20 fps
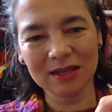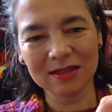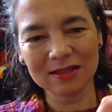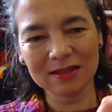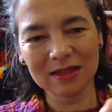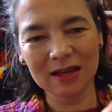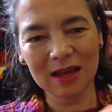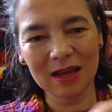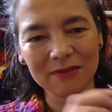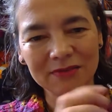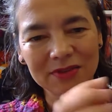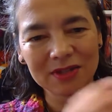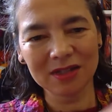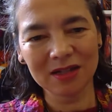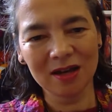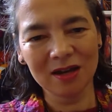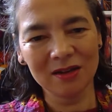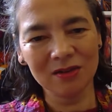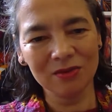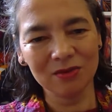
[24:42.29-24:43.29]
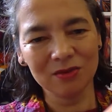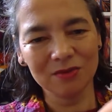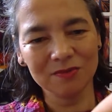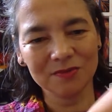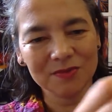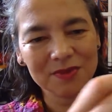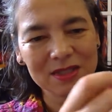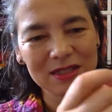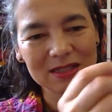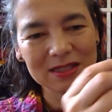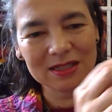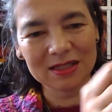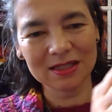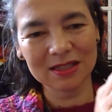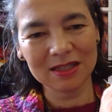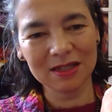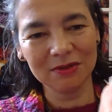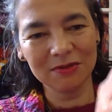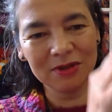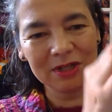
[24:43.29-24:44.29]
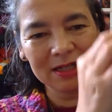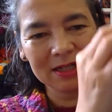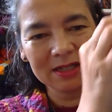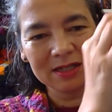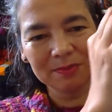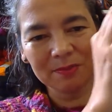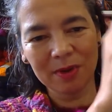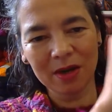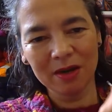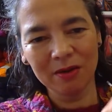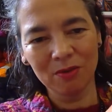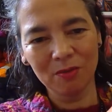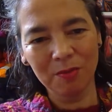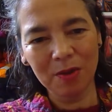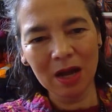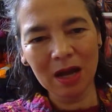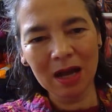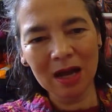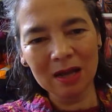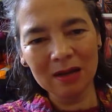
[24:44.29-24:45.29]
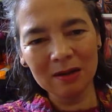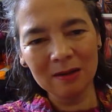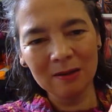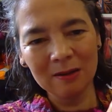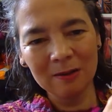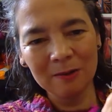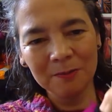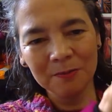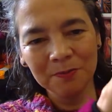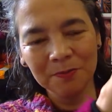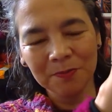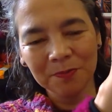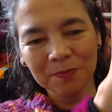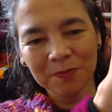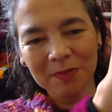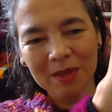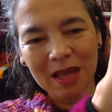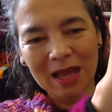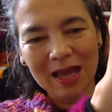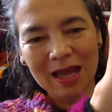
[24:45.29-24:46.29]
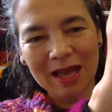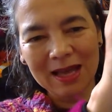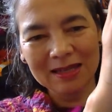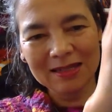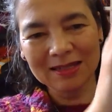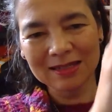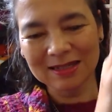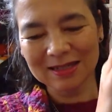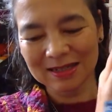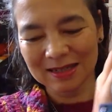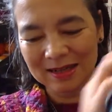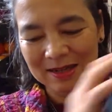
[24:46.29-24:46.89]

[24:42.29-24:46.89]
It's the Lifestyle series by Opal. And